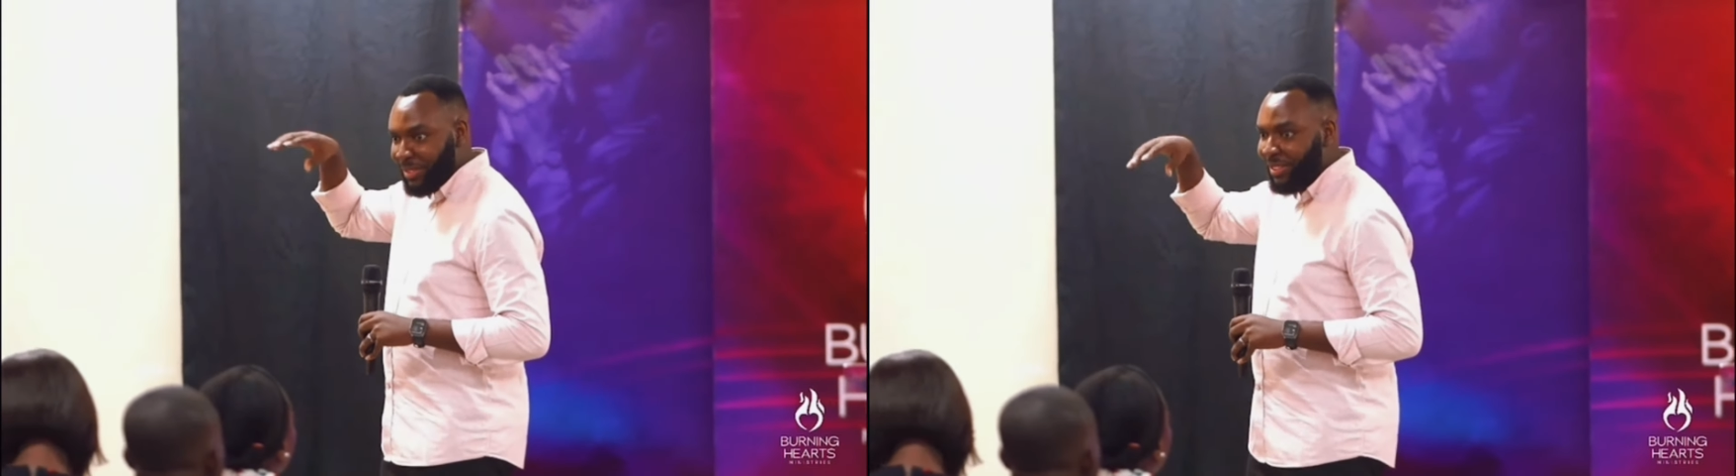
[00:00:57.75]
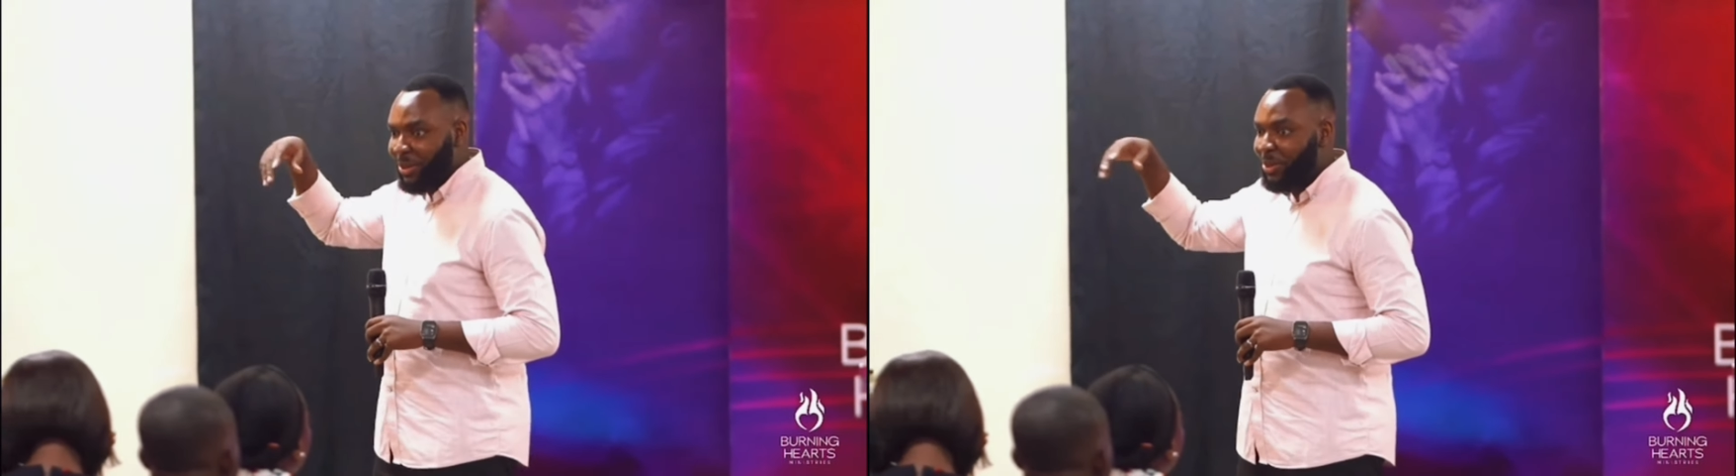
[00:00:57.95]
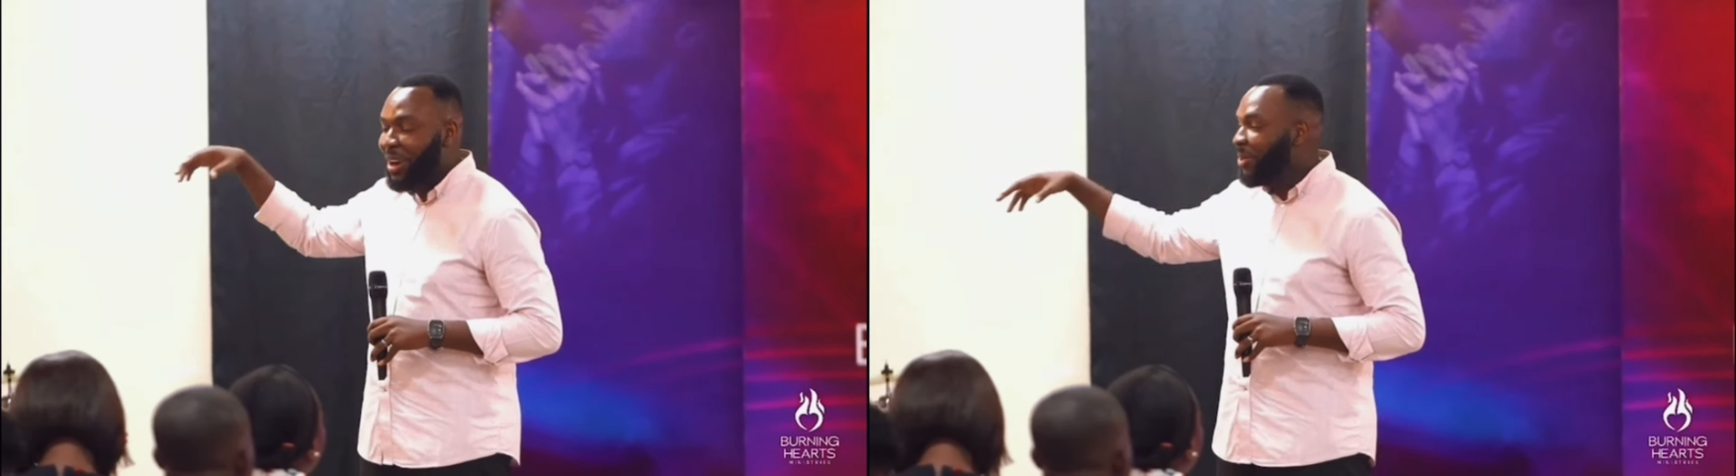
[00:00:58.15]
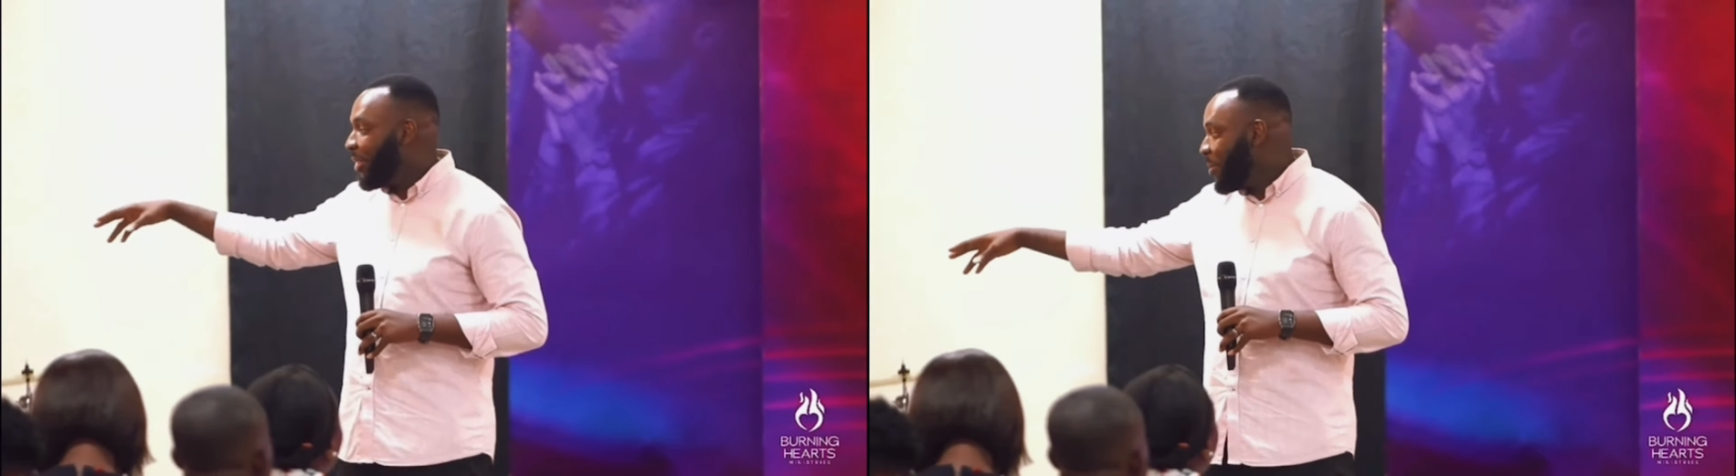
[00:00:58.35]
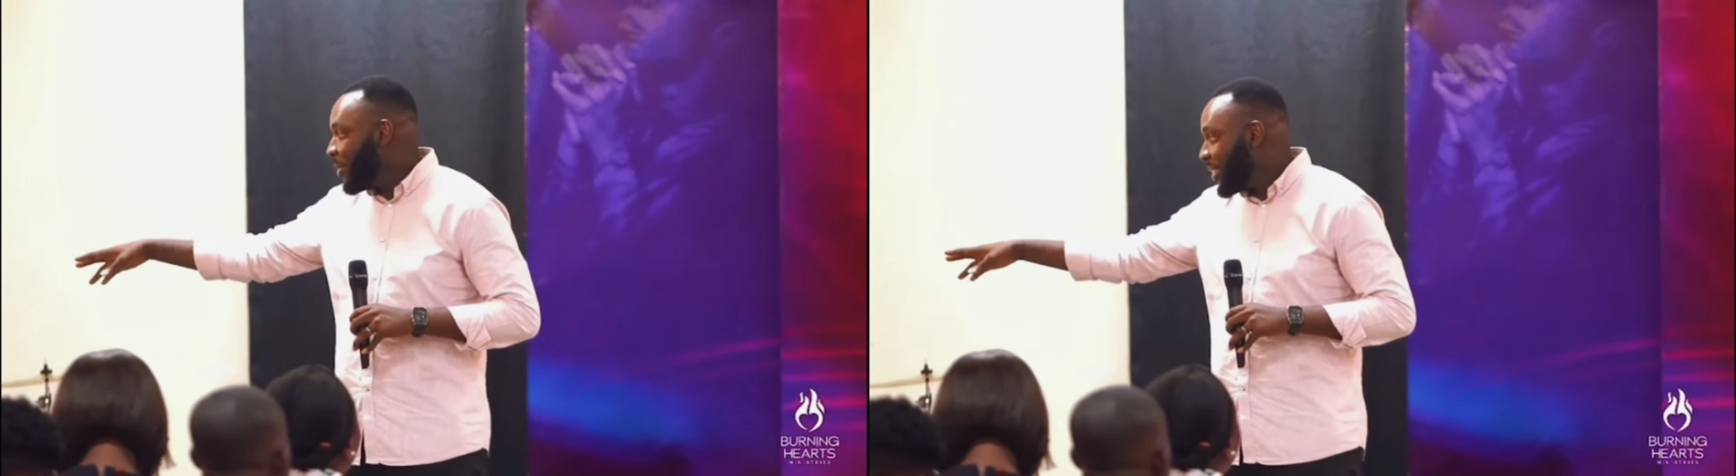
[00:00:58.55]
or you have
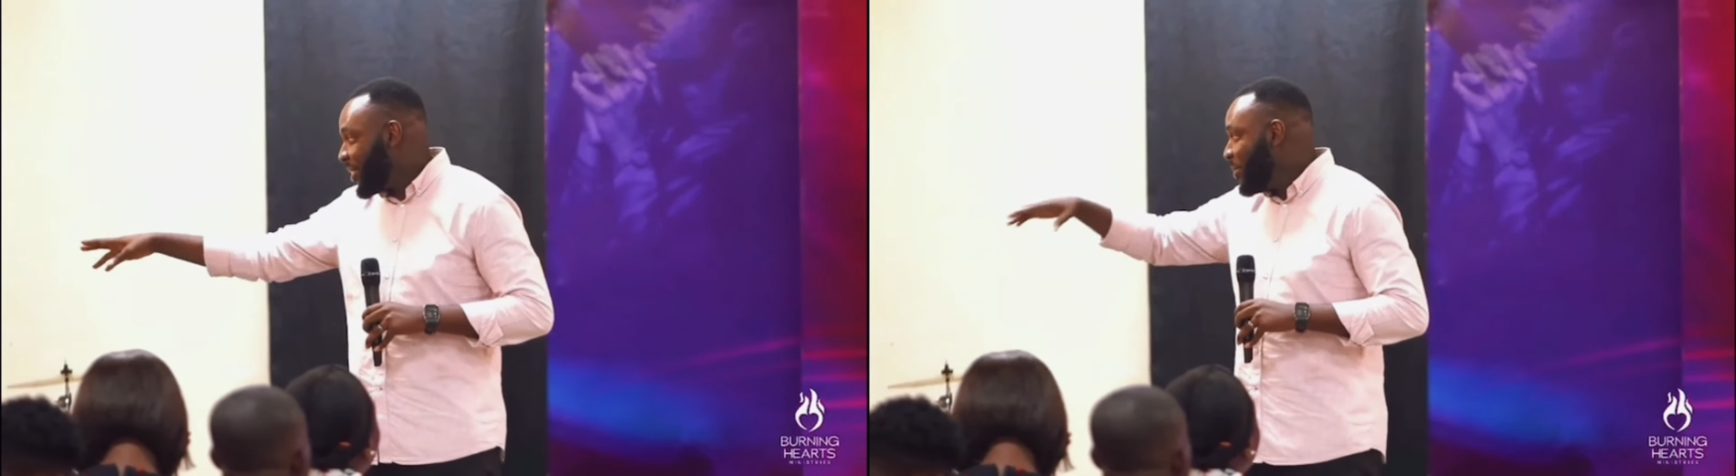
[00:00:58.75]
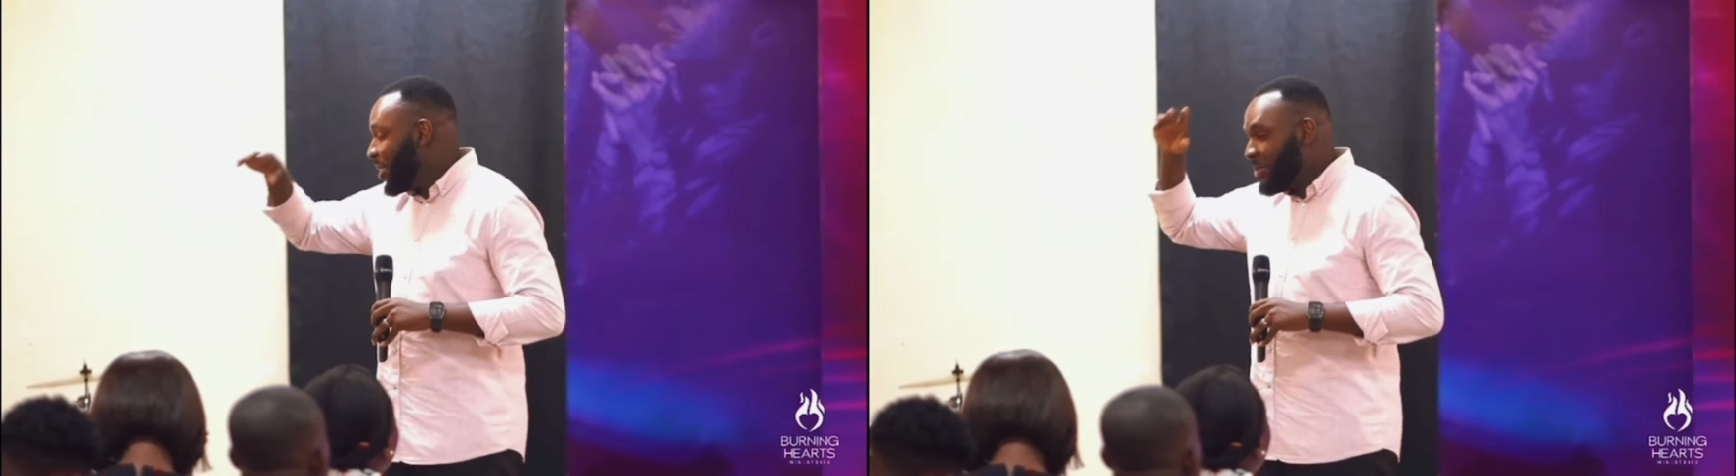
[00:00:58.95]
Oraimo that is doing everything